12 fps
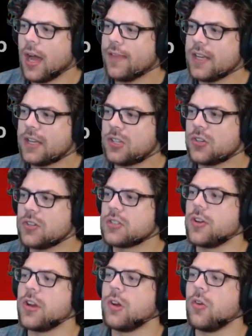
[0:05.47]
I think controls
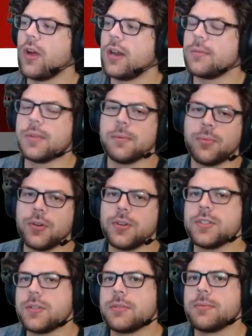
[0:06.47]
are incredibly important
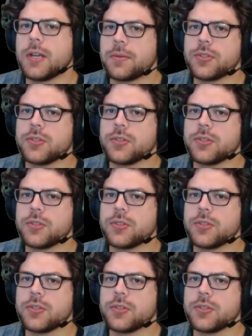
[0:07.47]
in Super Smash Bros.